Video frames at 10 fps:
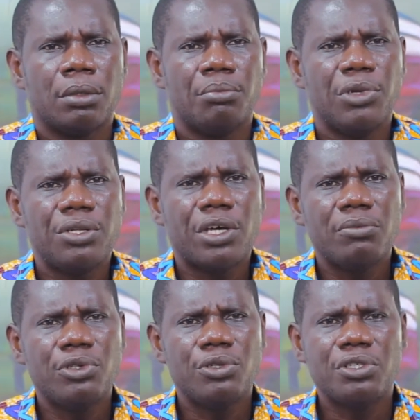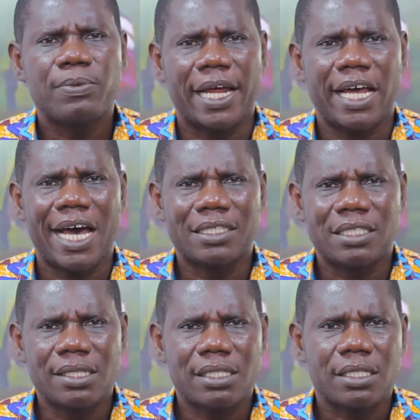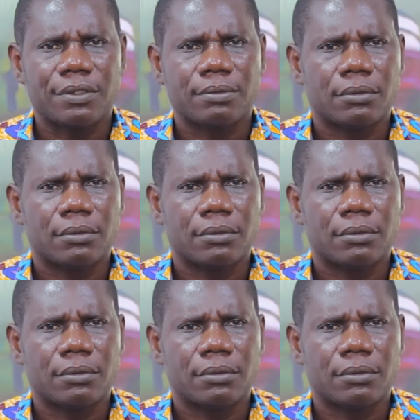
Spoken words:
medium used by the artist.